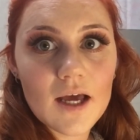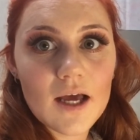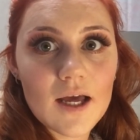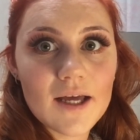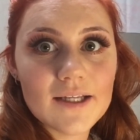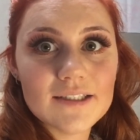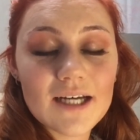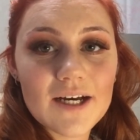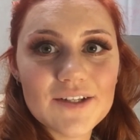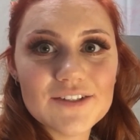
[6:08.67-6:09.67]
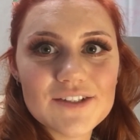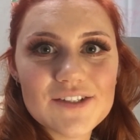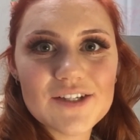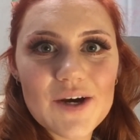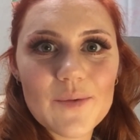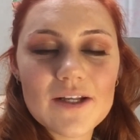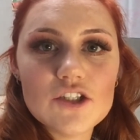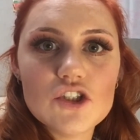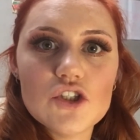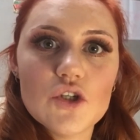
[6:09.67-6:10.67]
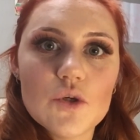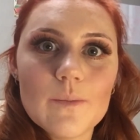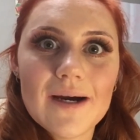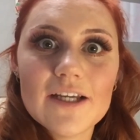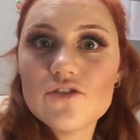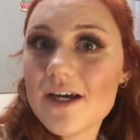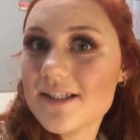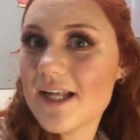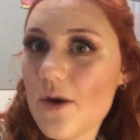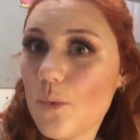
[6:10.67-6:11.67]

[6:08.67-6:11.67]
And I'll just go and do my dress now.